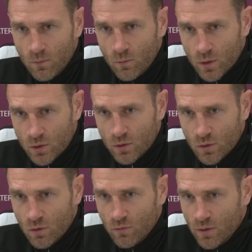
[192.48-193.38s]
which
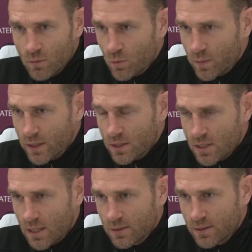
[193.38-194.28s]
hopefully we'll be on
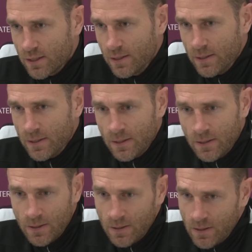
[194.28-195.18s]
Saturday,
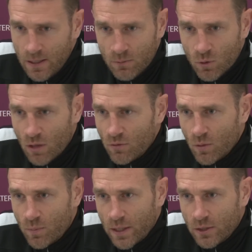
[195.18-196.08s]
and we'll give
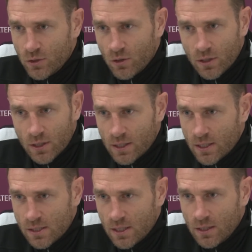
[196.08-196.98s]
it our best shot. And like
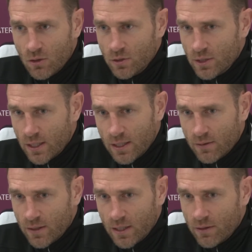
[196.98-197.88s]
I say, on the
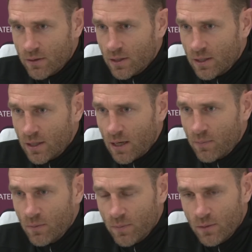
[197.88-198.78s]
day, anything can
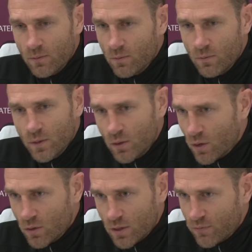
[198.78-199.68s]
happen, but we
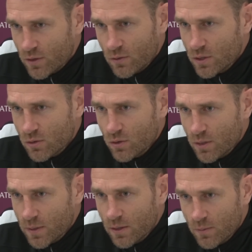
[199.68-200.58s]
know how difficult it's going
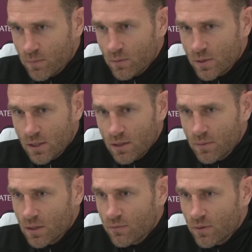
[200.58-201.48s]
to be, but we certainly
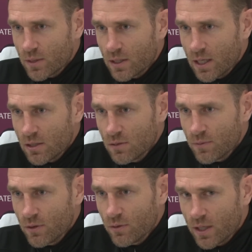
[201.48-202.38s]
believe that we can get
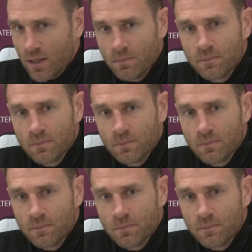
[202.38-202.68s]
something out of the game.